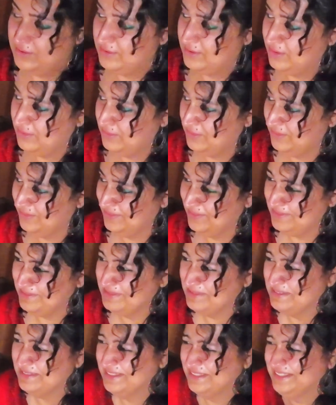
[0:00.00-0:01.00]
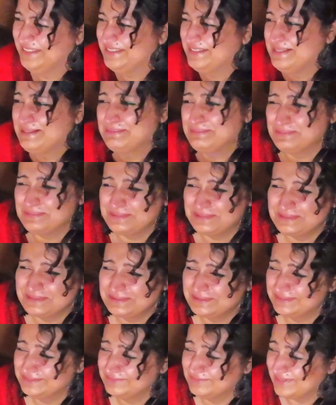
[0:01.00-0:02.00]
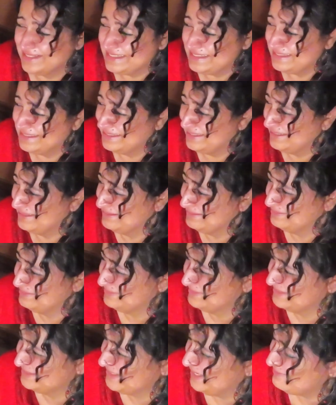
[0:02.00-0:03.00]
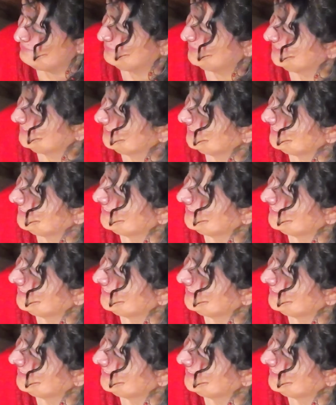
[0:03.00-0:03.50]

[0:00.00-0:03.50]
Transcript: now. It's more investigating what's happening.